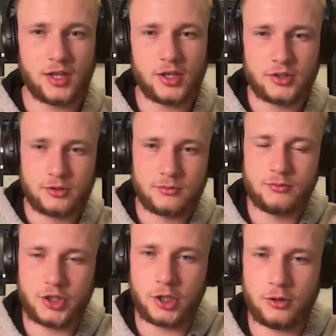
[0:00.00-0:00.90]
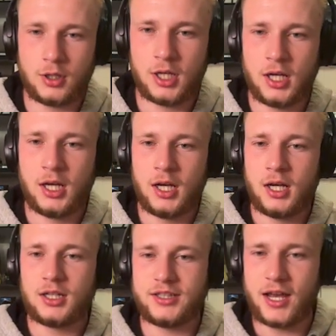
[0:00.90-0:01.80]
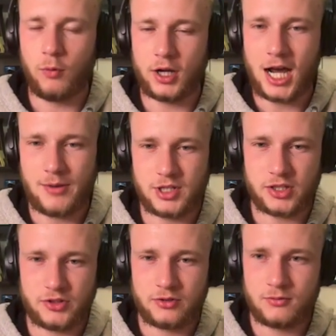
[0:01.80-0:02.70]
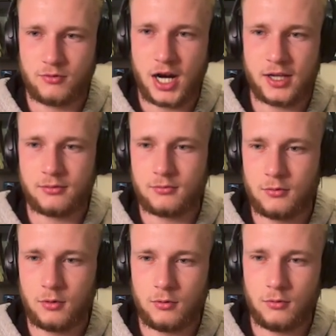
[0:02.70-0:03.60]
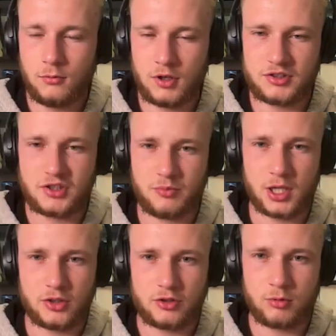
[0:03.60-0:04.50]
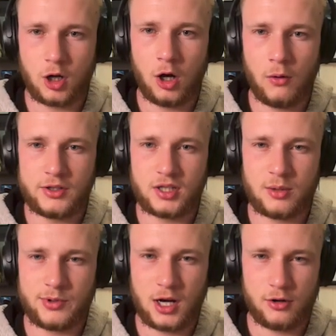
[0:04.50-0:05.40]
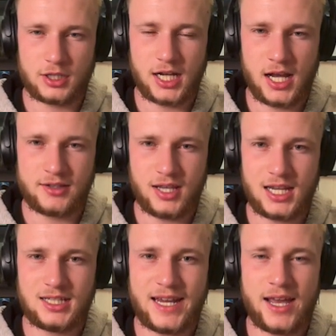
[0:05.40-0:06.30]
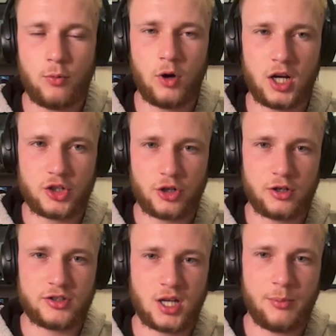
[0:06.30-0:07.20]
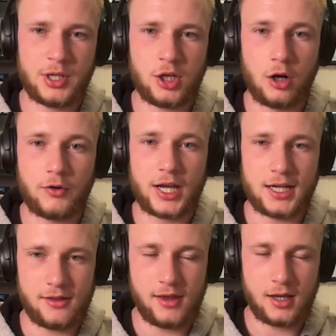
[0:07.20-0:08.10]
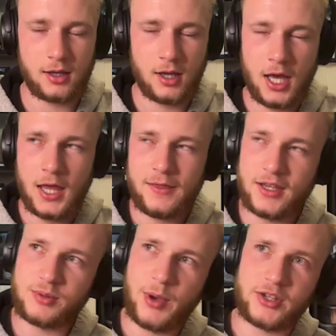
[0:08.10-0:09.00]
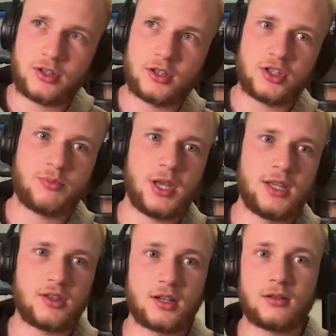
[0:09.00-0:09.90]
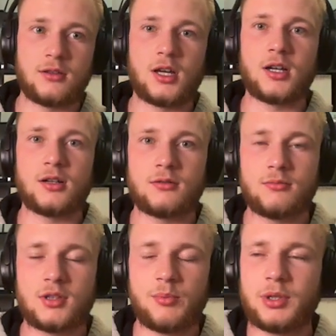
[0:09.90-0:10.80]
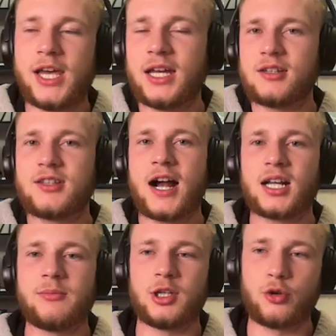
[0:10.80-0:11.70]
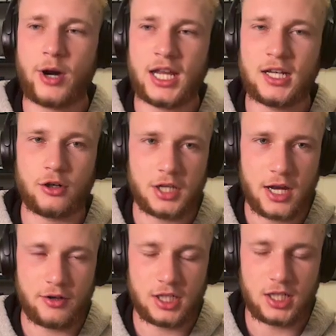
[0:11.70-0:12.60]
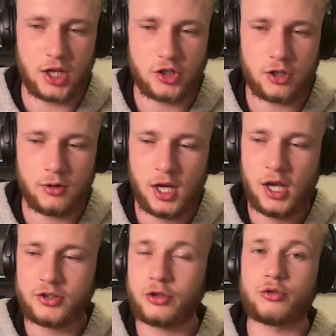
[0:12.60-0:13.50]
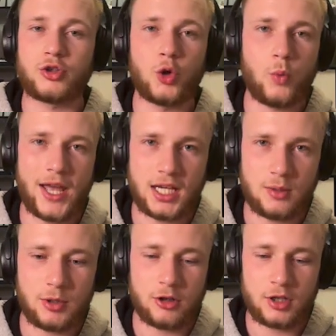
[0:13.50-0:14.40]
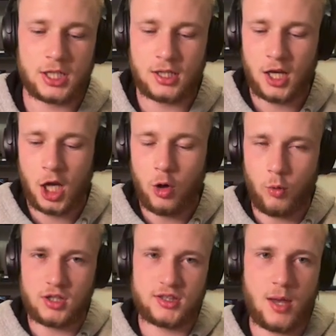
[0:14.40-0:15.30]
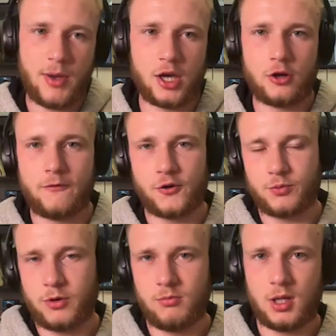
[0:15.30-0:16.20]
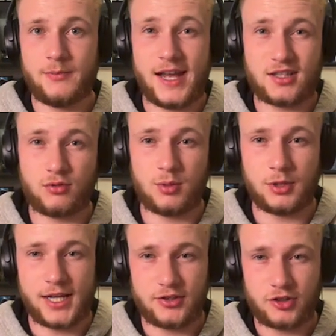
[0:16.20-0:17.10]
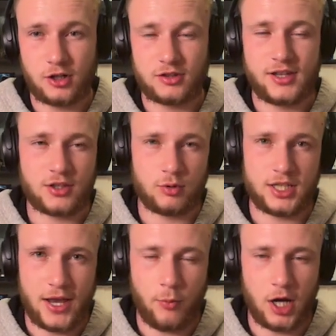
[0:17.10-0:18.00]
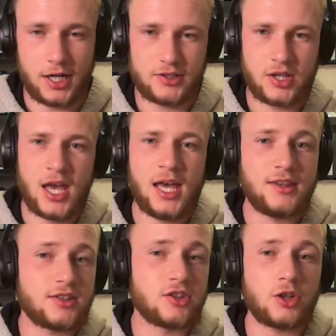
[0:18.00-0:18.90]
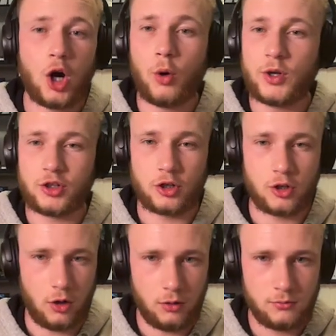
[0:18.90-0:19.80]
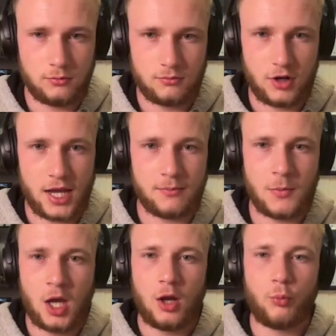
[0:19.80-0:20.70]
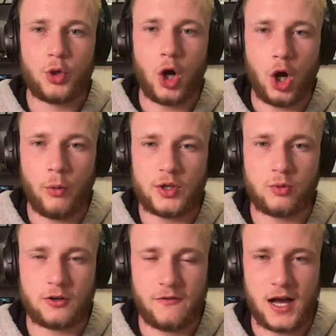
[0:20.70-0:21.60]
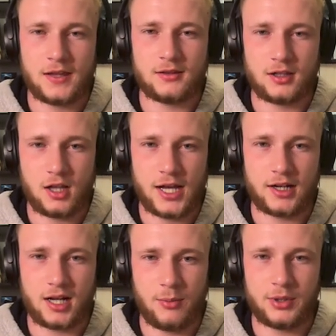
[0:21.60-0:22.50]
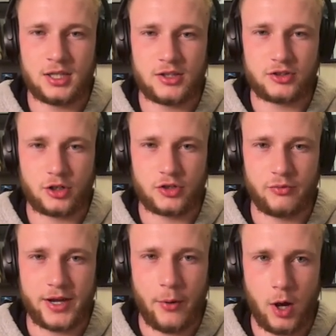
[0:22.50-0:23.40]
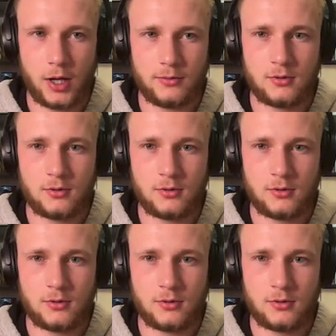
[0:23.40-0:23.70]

this. So day one options, right? What does this mean? So we're always going to prioritize a day one insurance company over anything. This basically just means the plan is not going to be graded or guaranteed issue. So there's no waiting period. Once they pay their first premium, that's when the plan starts. That's what day one is. This is always our goal, right? We always want to find the client a company that starts from day one.